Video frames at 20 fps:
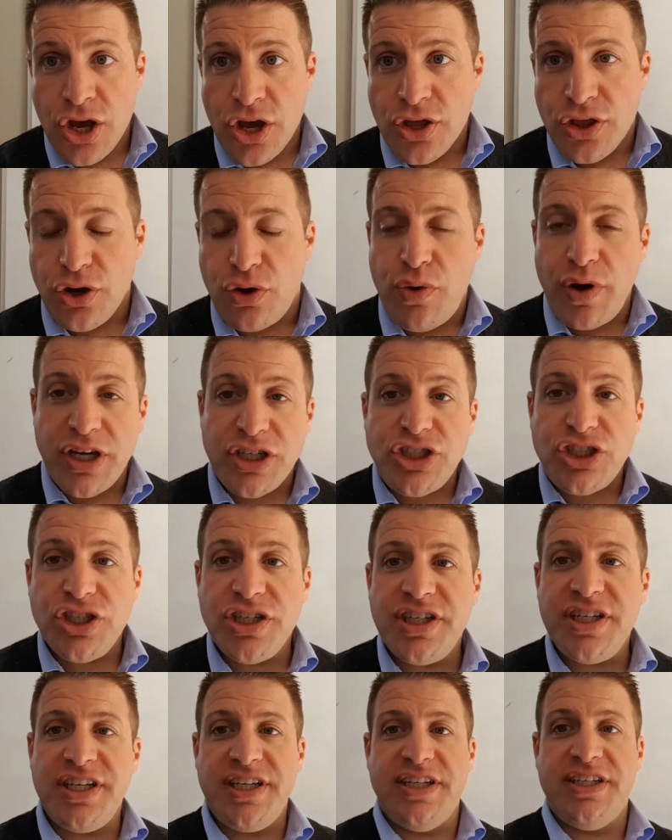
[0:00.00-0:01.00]
The
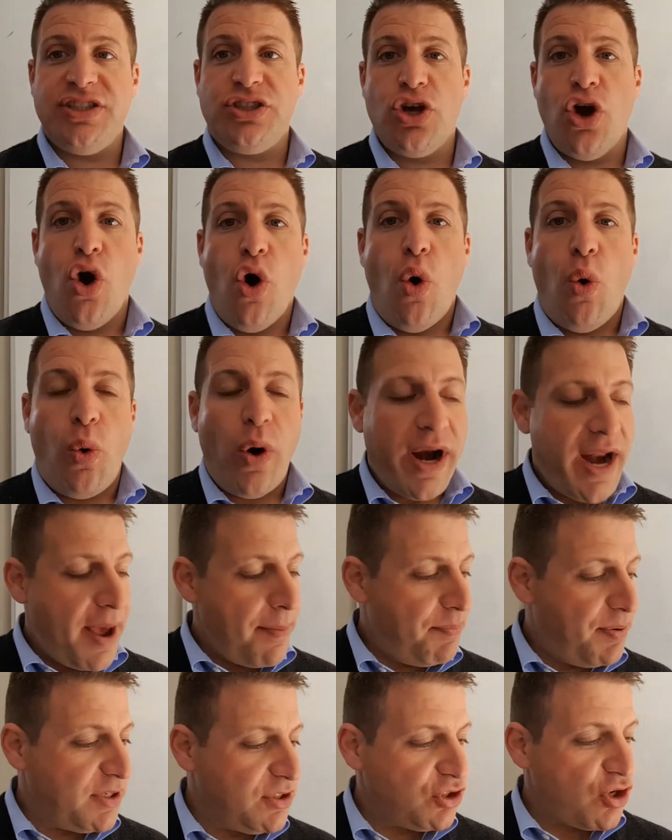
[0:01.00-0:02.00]
question is, what
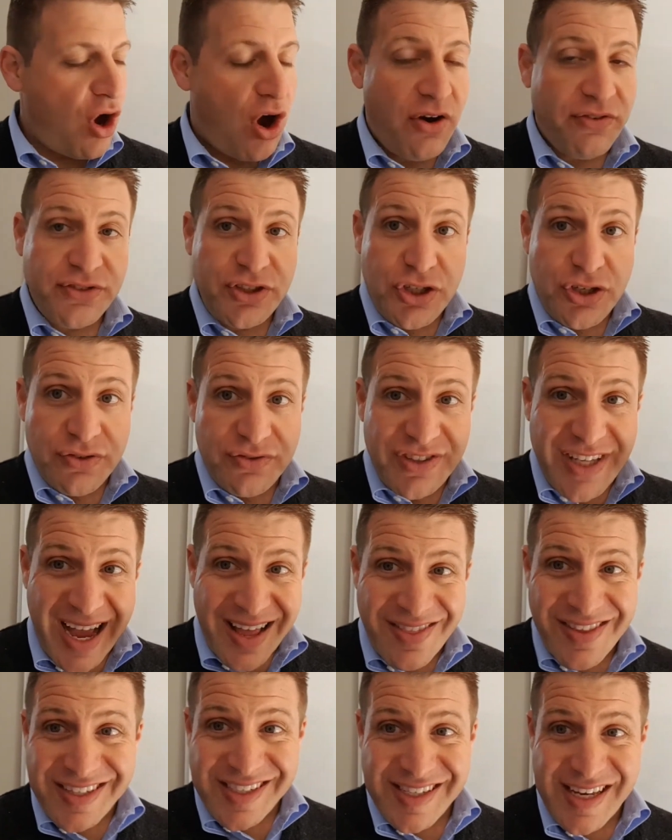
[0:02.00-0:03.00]
happens after you've
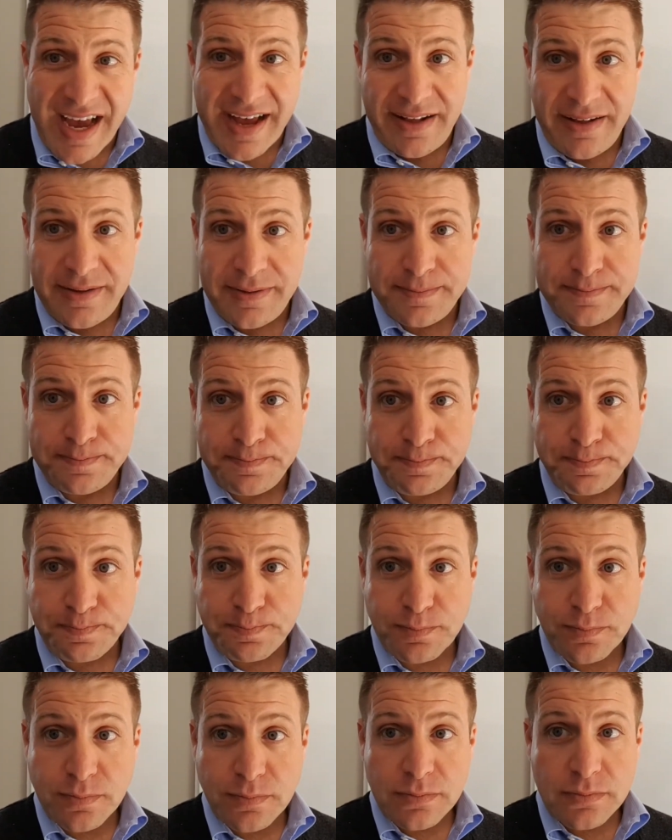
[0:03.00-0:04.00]
done the sale
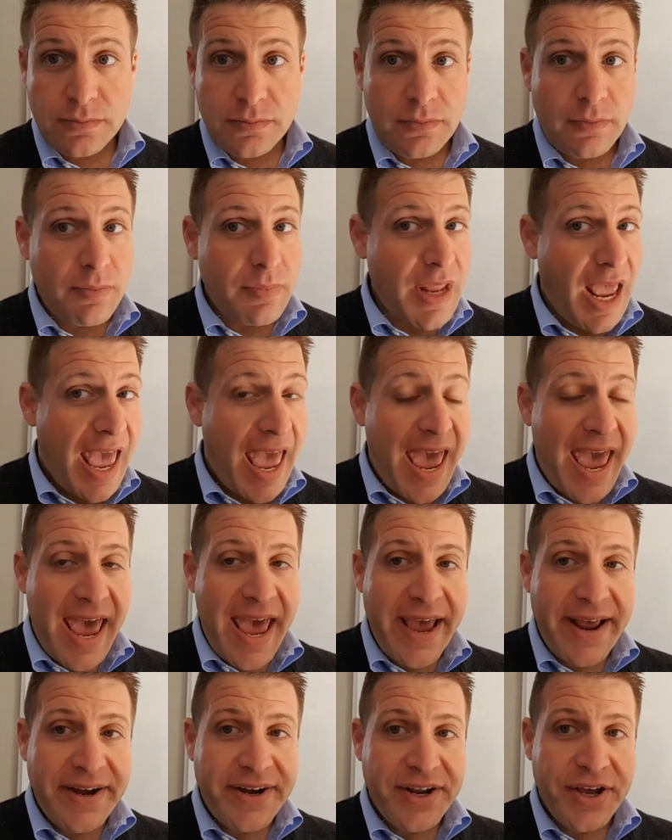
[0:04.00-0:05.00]

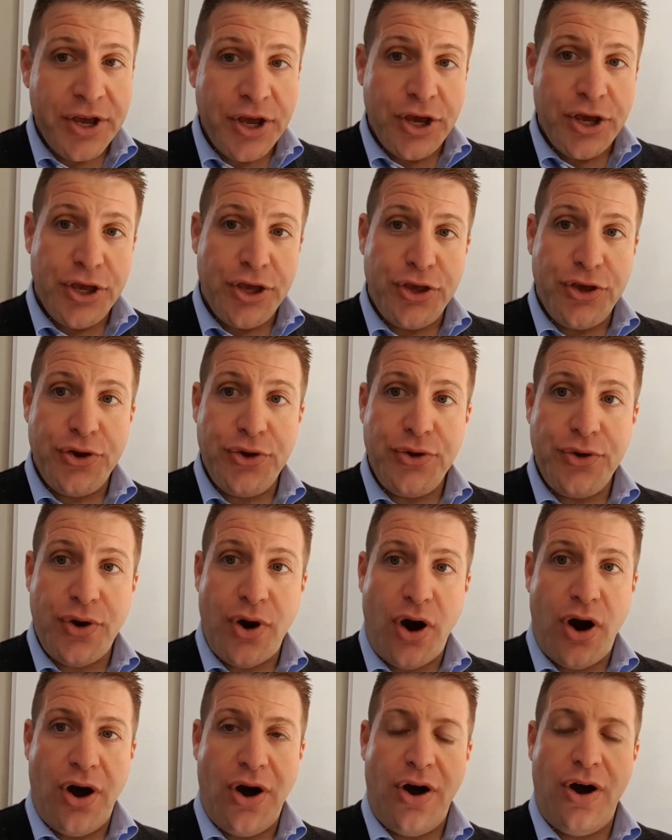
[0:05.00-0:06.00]
and
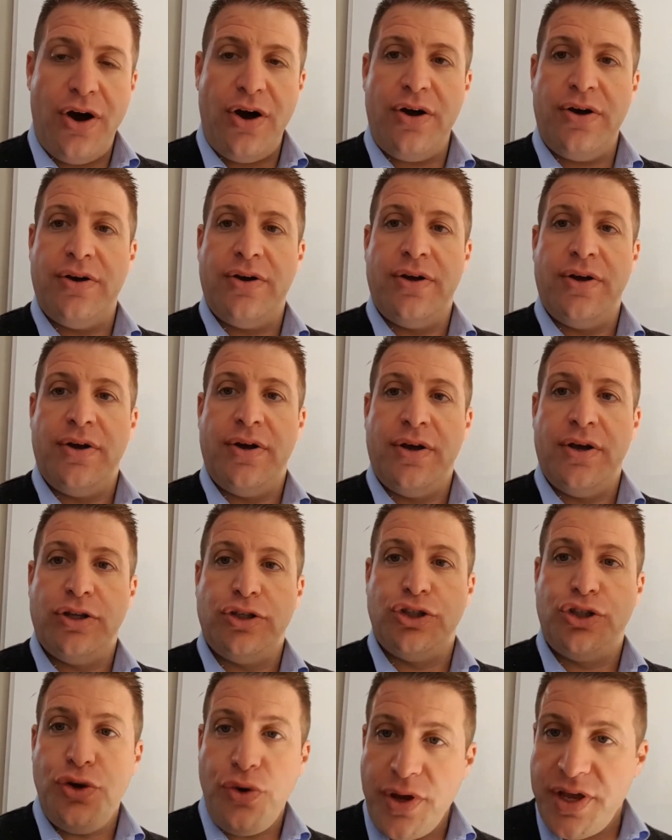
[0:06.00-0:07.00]
you are
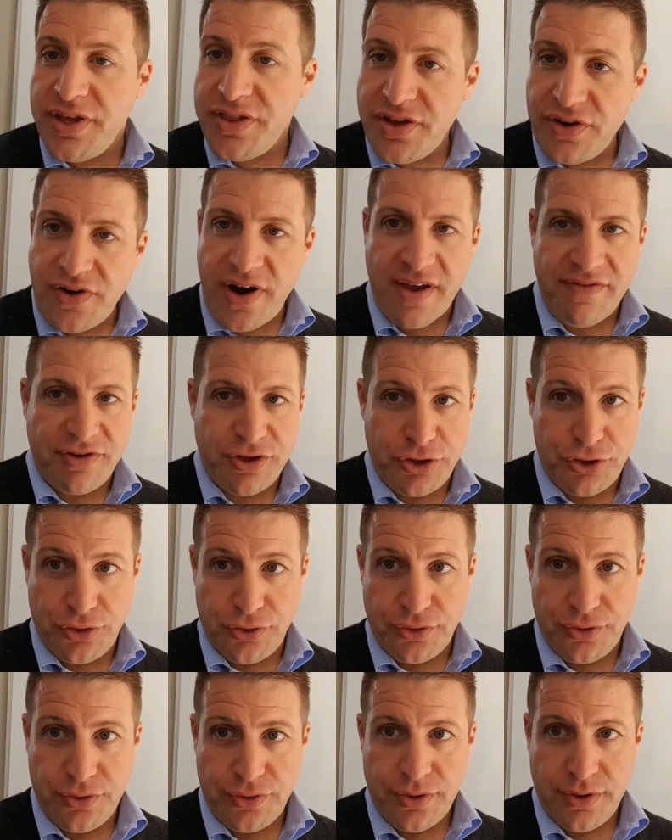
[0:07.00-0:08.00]
doing the
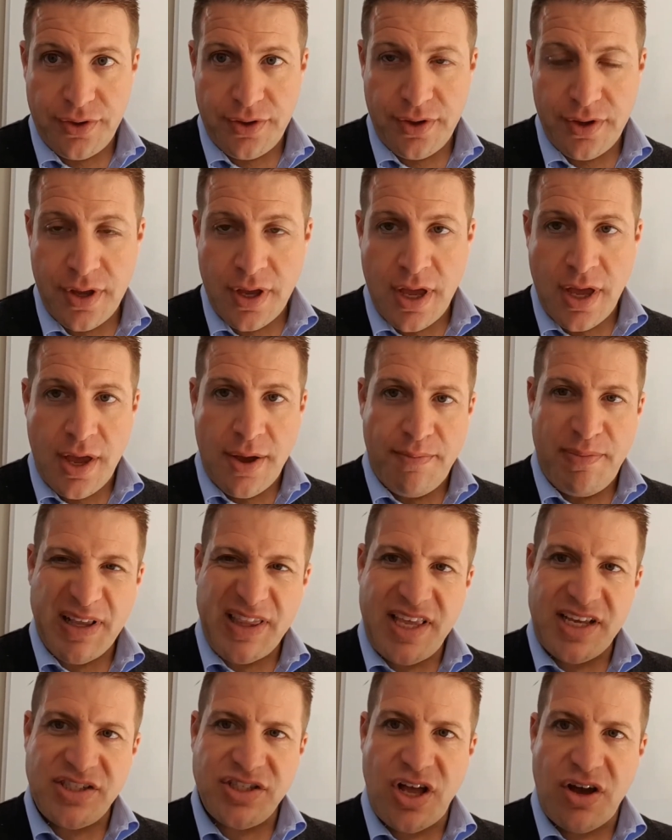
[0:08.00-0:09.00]
revenue,
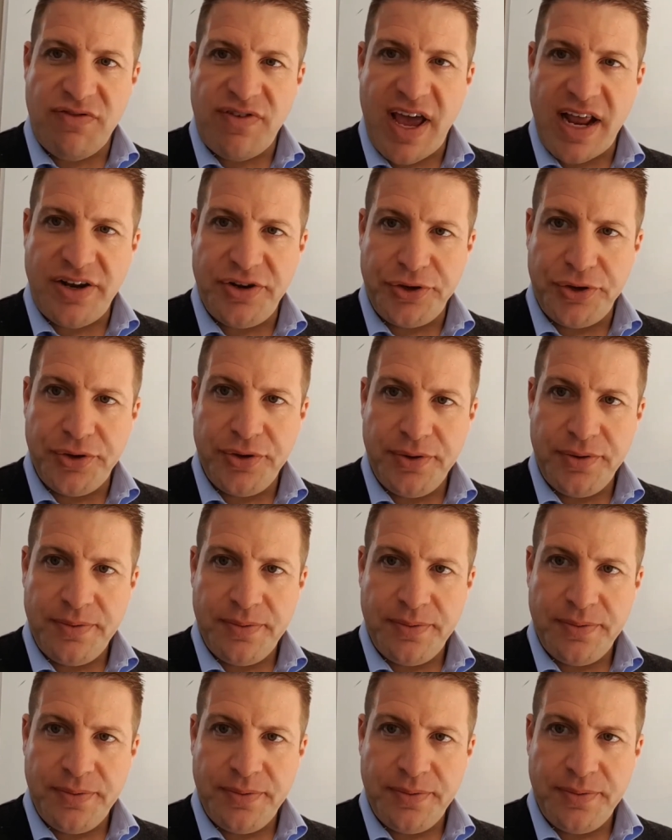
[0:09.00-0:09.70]
but there's no value?